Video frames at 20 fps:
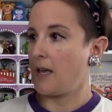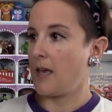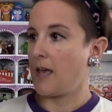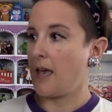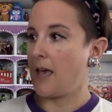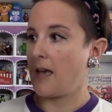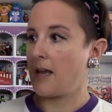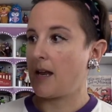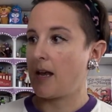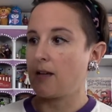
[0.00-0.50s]

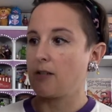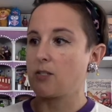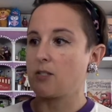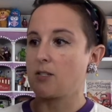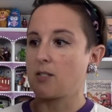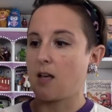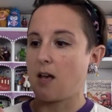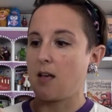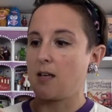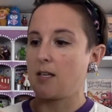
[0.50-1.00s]
And I just
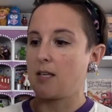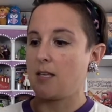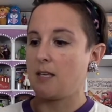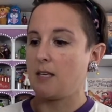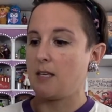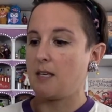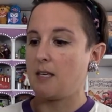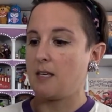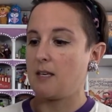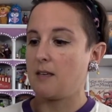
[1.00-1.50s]
thought
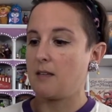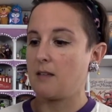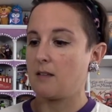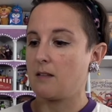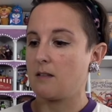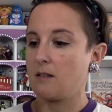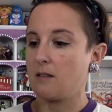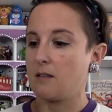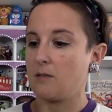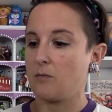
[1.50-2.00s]
he
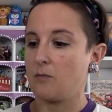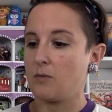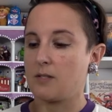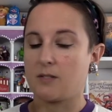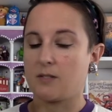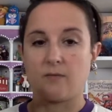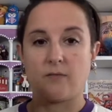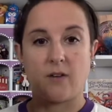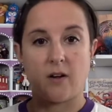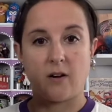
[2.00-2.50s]
was
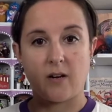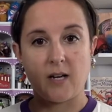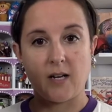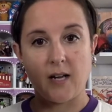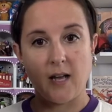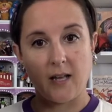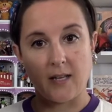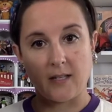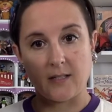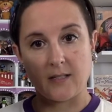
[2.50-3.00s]
very
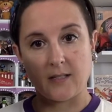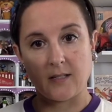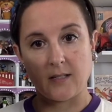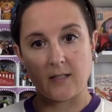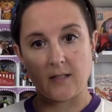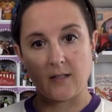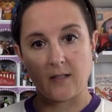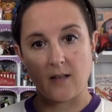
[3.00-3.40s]
nice.